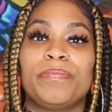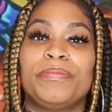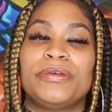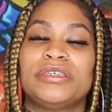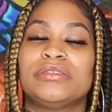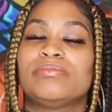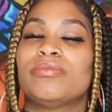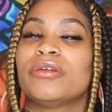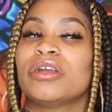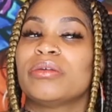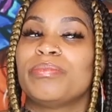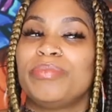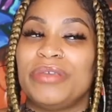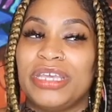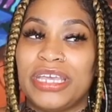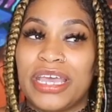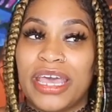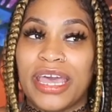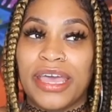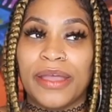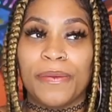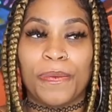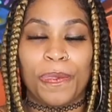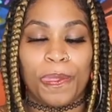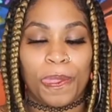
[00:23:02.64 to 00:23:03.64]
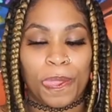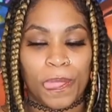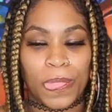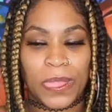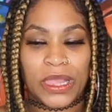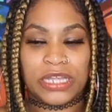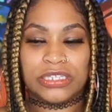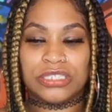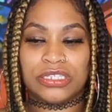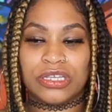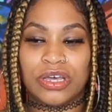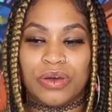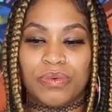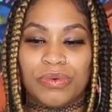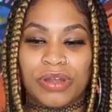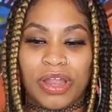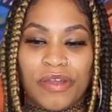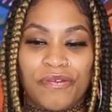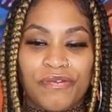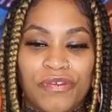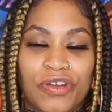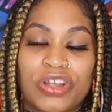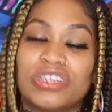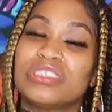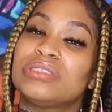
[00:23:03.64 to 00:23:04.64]
Pittsburgh, PA. So when I
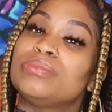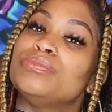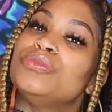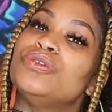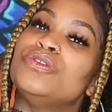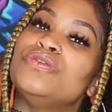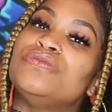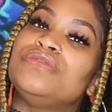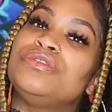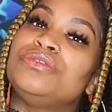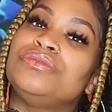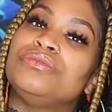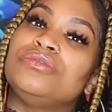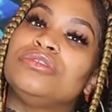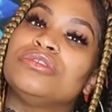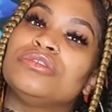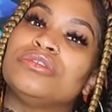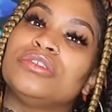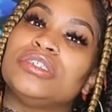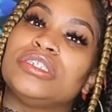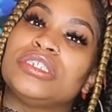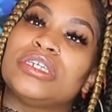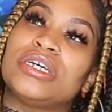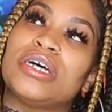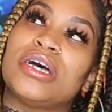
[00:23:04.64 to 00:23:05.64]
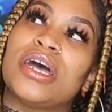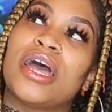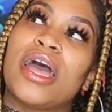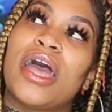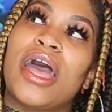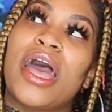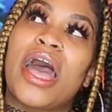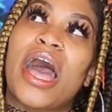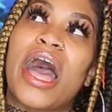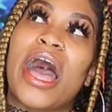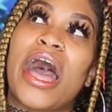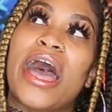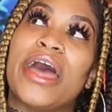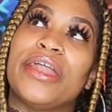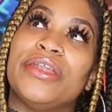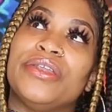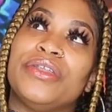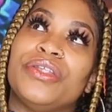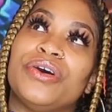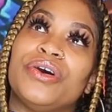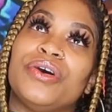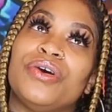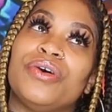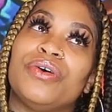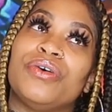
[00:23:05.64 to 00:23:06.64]
first moved to Georgia, I
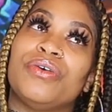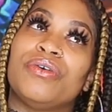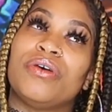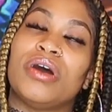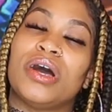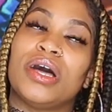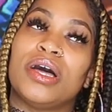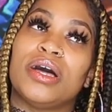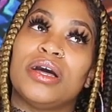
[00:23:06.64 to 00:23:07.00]
know